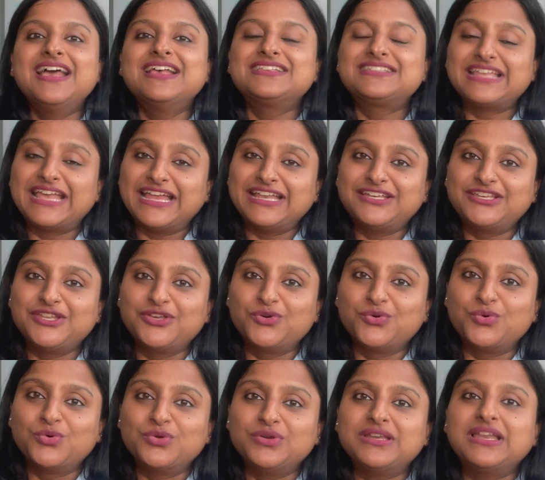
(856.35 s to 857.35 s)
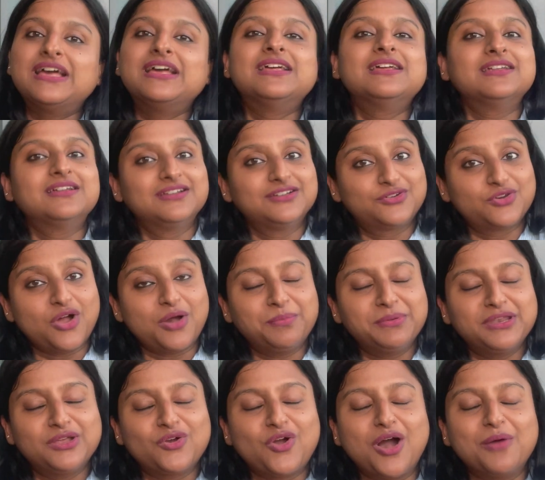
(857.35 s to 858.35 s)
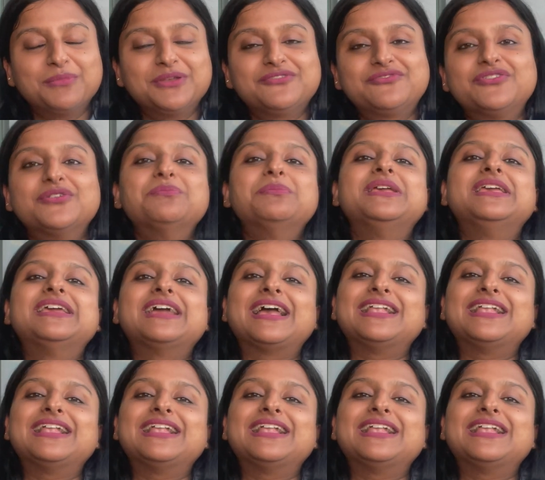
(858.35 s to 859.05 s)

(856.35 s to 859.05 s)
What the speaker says: Stay tuned, drop in a comment for me.